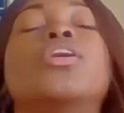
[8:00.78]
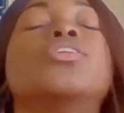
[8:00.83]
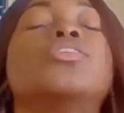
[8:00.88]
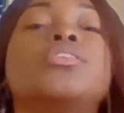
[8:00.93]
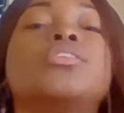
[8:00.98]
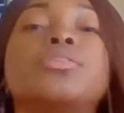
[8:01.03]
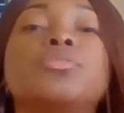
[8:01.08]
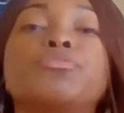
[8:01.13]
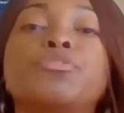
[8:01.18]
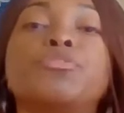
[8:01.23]

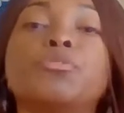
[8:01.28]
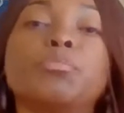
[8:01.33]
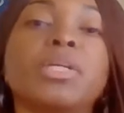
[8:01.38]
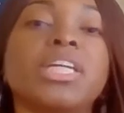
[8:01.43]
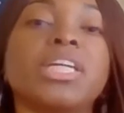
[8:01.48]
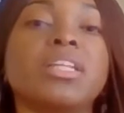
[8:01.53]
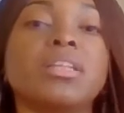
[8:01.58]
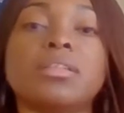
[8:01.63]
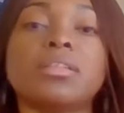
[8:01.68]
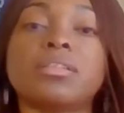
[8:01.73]
So for
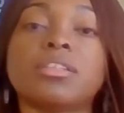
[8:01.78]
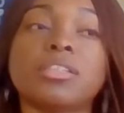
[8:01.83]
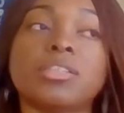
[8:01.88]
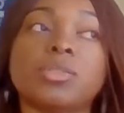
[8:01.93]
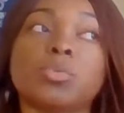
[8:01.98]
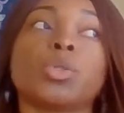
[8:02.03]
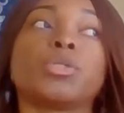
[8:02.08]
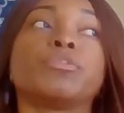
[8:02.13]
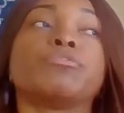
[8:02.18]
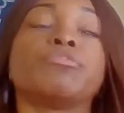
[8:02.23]
me,
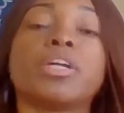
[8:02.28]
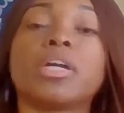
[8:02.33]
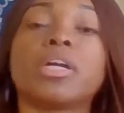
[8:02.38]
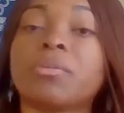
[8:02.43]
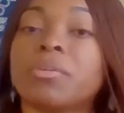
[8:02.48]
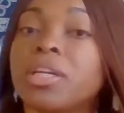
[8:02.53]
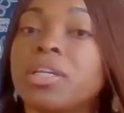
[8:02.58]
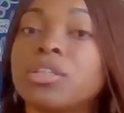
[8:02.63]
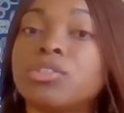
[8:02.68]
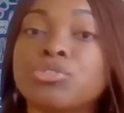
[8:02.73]
these were
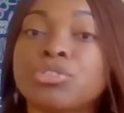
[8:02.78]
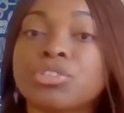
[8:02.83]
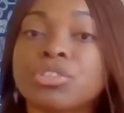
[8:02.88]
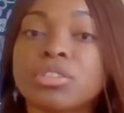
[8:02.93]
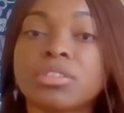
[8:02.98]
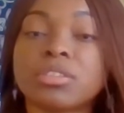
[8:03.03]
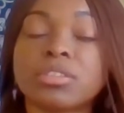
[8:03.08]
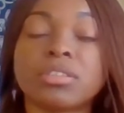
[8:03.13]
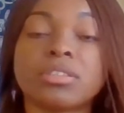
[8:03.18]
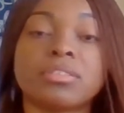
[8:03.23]
very
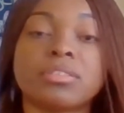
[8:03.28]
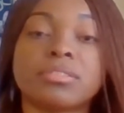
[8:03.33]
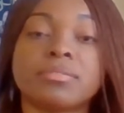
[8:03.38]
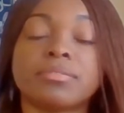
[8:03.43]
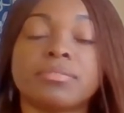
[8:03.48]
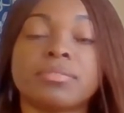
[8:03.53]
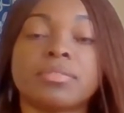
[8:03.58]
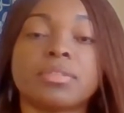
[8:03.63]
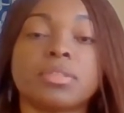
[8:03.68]
interesting